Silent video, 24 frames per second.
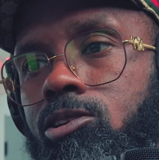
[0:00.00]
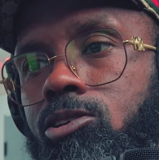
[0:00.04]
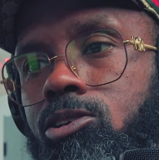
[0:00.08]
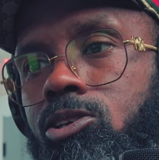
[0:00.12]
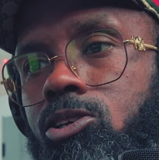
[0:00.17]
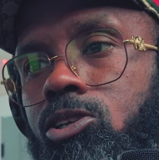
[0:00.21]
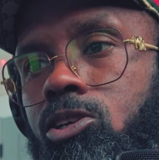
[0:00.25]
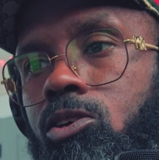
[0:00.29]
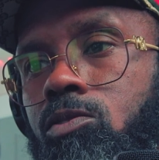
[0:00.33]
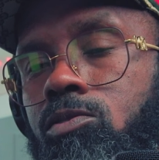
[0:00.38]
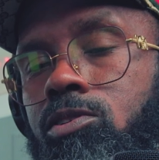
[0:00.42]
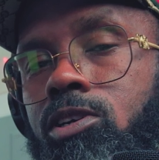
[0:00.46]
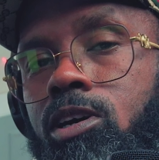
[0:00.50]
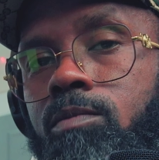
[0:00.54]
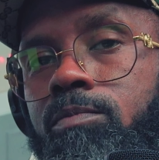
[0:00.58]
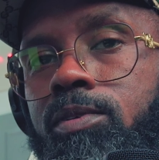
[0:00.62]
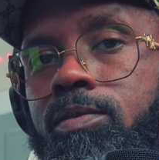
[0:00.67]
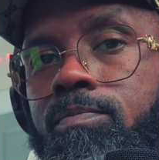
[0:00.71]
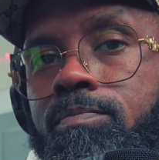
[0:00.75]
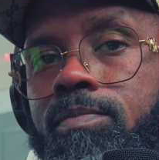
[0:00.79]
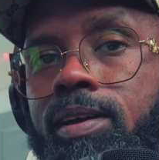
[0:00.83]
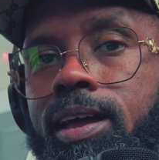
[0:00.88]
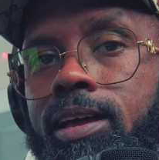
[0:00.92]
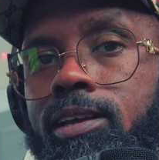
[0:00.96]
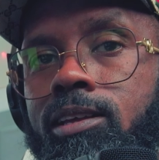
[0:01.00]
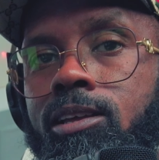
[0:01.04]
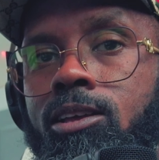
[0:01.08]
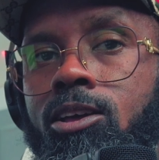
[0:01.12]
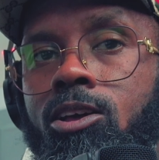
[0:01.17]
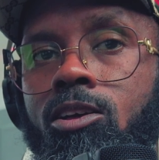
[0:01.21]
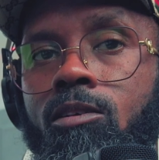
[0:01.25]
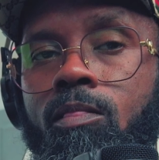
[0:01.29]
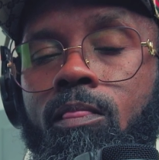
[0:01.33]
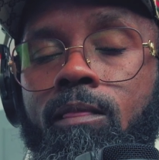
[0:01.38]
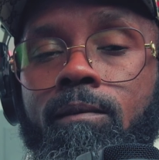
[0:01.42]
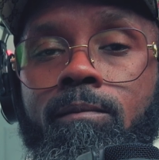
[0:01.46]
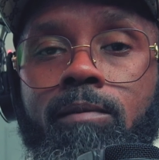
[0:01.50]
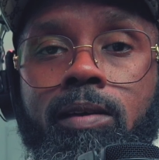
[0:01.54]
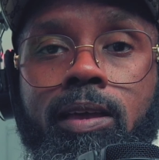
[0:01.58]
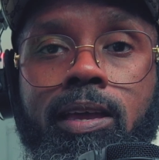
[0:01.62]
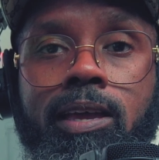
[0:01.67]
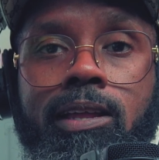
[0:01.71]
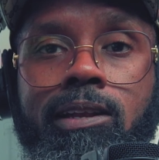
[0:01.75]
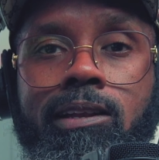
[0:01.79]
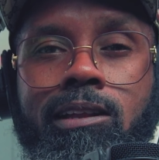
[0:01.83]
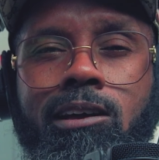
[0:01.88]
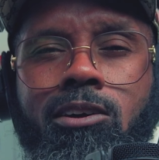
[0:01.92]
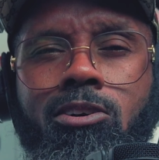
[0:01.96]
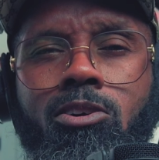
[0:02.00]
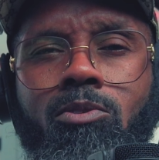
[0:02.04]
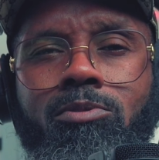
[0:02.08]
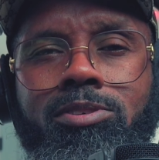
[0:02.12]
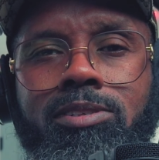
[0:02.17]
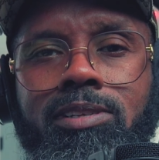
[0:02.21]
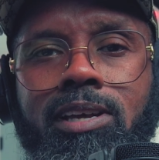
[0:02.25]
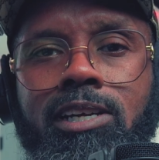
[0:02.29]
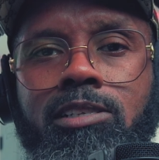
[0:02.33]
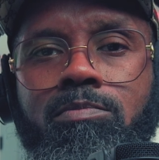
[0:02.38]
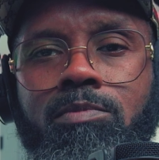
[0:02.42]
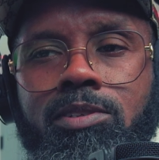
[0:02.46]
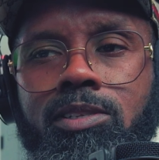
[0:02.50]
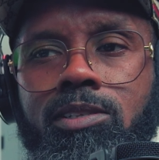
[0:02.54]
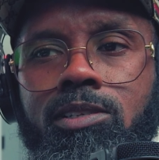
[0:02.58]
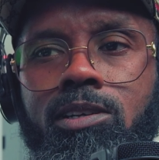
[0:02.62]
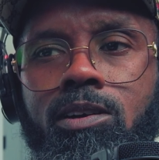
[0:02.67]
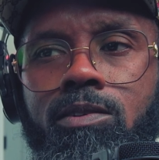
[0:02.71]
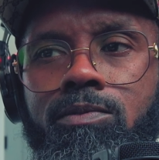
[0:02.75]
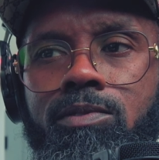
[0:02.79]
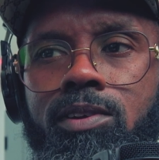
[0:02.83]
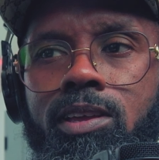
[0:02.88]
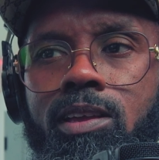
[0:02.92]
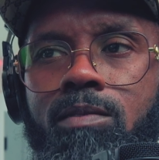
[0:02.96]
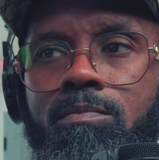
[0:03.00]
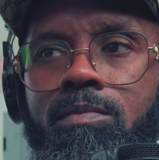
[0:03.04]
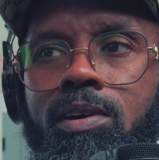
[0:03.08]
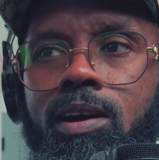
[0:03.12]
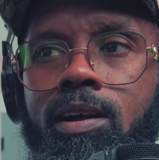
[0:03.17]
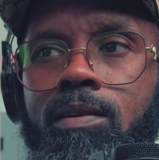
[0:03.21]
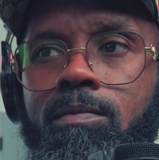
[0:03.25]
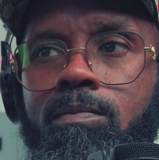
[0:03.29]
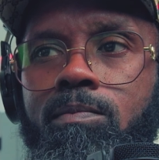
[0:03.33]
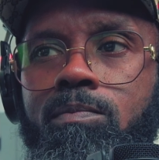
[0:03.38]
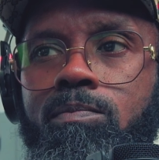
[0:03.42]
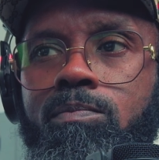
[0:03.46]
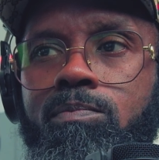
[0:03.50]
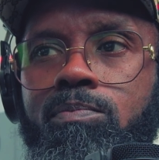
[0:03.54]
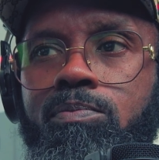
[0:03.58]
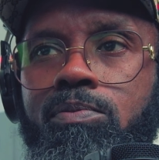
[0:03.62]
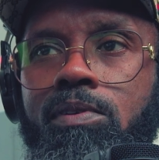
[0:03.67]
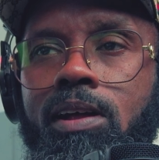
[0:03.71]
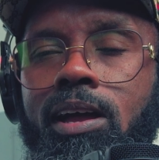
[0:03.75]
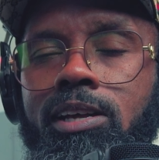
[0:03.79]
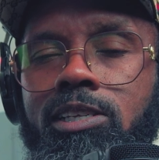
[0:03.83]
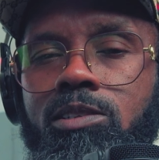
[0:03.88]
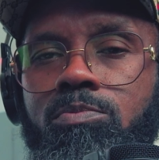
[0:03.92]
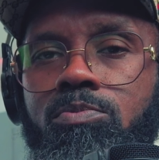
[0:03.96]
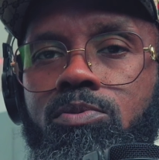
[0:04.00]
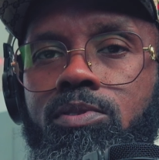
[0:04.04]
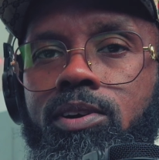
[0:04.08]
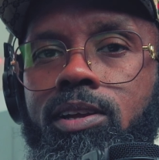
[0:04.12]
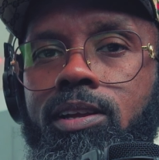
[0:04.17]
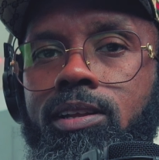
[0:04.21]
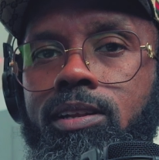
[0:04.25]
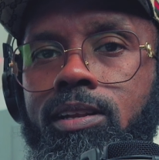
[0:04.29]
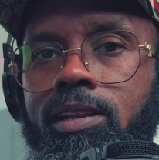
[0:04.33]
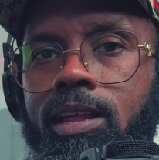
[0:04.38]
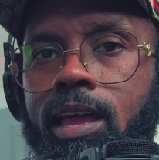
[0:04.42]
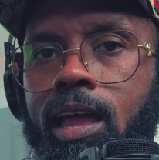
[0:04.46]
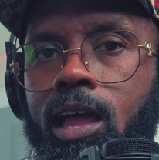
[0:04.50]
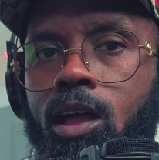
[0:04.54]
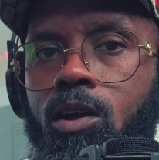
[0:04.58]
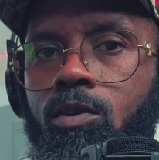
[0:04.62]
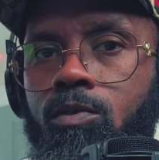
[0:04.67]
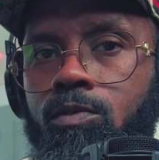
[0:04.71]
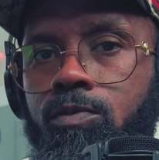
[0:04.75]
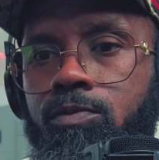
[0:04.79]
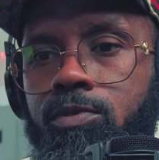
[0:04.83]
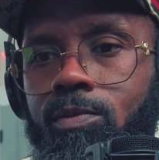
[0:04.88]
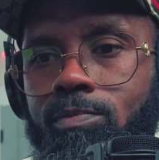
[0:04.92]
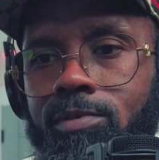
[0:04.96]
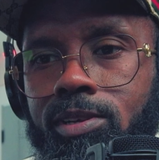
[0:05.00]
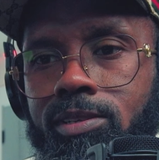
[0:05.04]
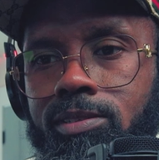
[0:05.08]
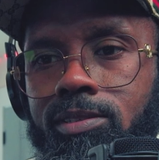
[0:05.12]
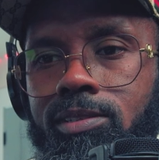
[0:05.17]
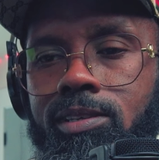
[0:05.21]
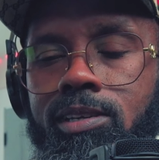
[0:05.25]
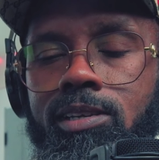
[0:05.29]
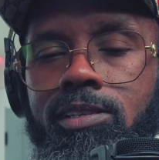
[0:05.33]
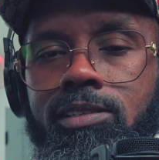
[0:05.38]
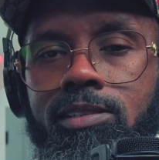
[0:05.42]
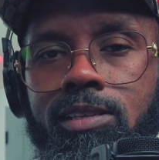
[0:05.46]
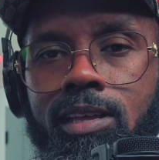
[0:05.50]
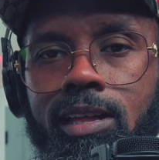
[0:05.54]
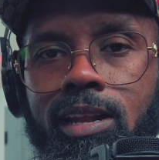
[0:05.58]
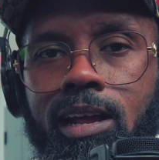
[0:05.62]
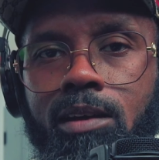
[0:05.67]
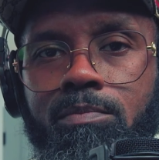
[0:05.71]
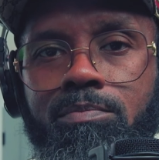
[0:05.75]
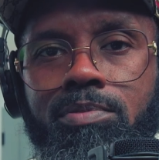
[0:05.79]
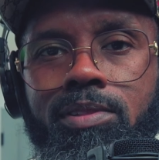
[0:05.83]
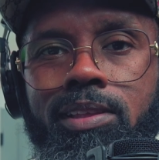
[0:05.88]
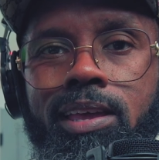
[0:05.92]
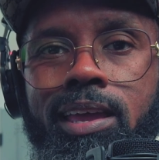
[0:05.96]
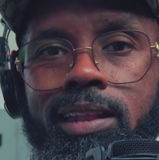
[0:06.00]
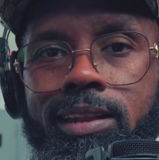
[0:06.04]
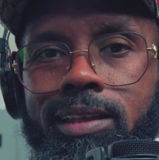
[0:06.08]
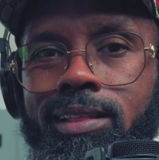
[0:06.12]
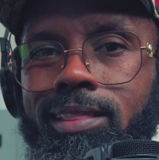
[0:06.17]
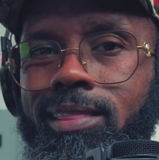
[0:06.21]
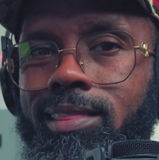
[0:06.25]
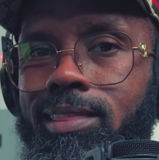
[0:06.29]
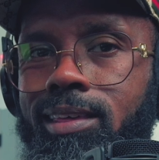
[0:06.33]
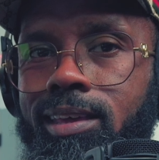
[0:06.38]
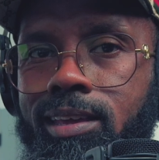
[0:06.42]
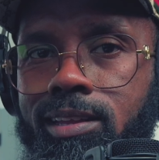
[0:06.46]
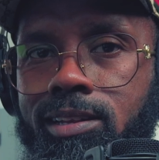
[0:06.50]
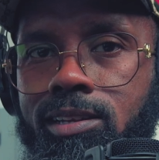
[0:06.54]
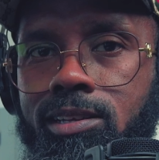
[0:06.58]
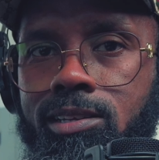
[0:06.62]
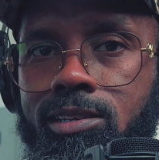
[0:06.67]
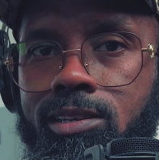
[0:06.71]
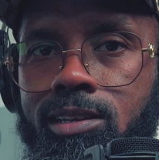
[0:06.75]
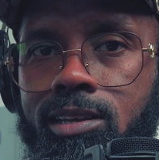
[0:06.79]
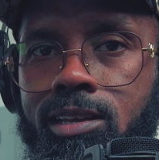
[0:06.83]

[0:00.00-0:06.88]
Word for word: you know coming back and i always ask myself am i prospering now from the seeds that i planted then